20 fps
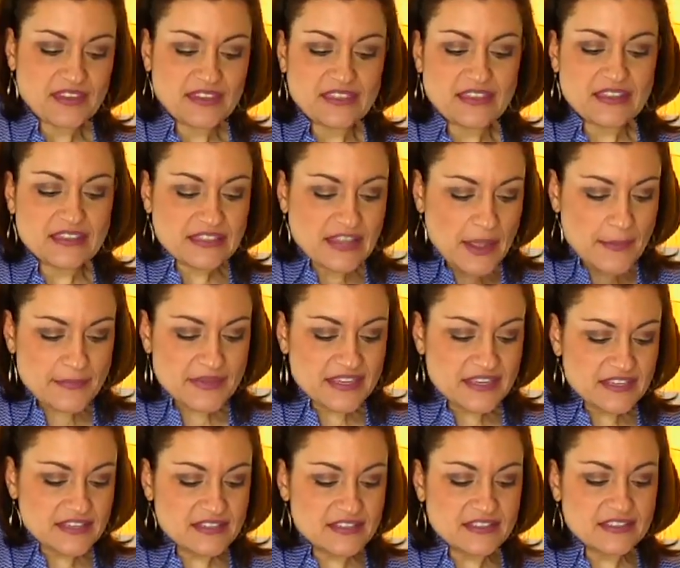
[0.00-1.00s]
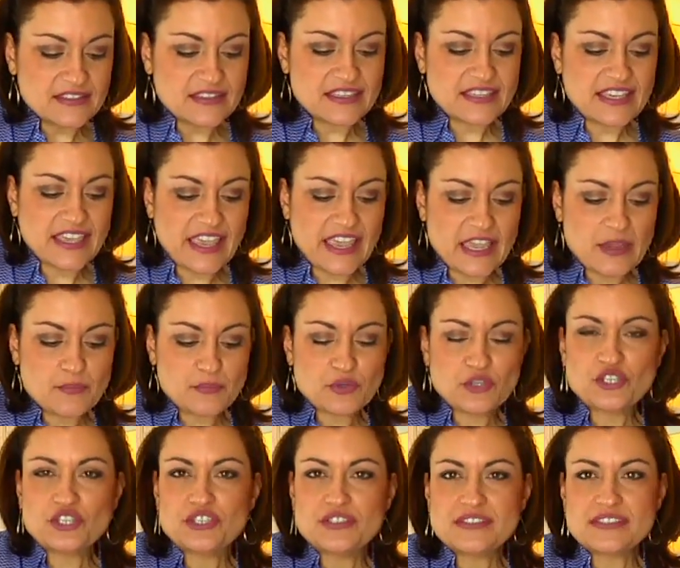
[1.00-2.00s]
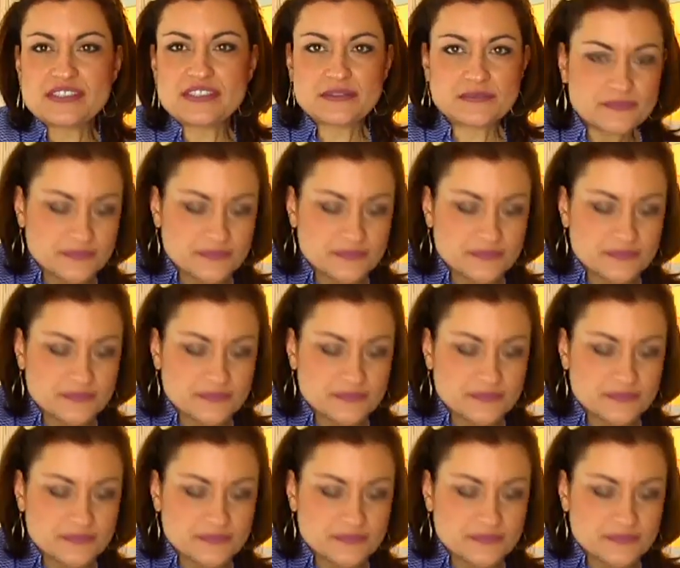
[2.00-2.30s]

The lemon, the capers,